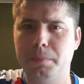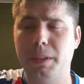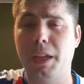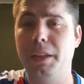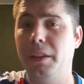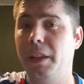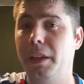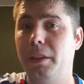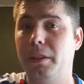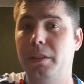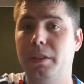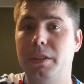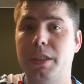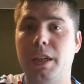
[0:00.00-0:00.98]
kind of like
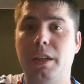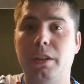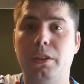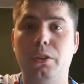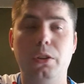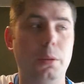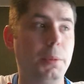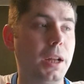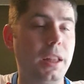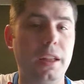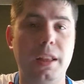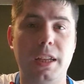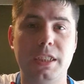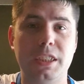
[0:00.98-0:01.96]
Lasana
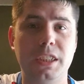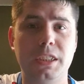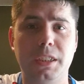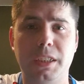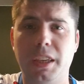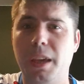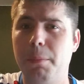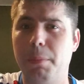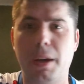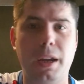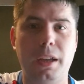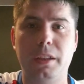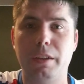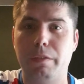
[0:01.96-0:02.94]
Koulibaly last season, he came
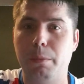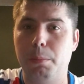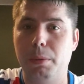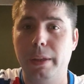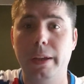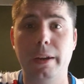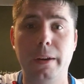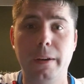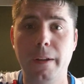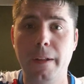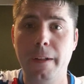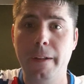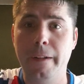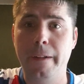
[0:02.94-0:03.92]
back a different player.
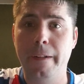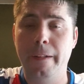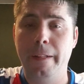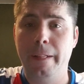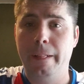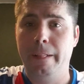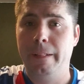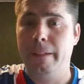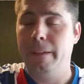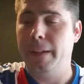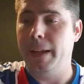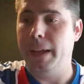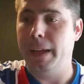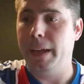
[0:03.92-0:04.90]

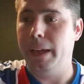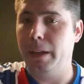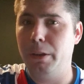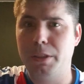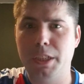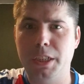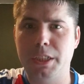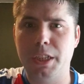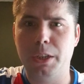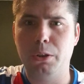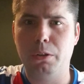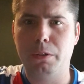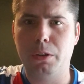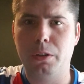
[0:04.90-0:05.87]
Now CJ
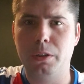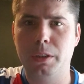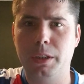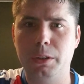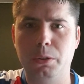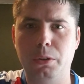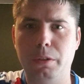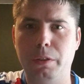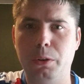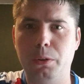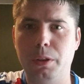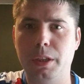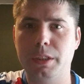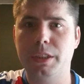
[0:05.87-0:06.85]
Novo, I don't know if you
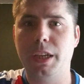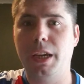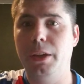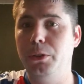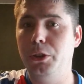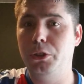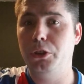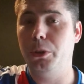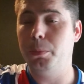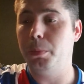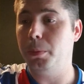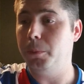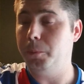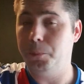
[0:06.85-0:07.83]
know this guy on YouTube,
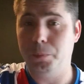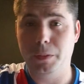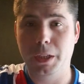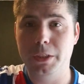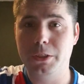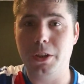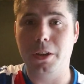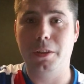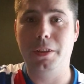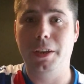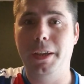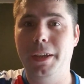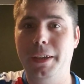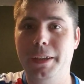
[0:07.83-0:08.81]
he's got a
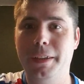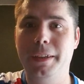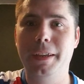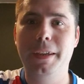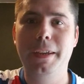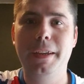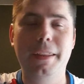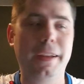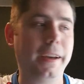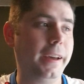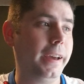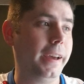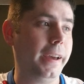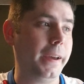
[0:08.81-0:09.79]
theory
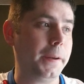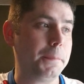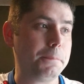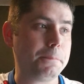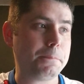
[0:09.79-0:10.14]
that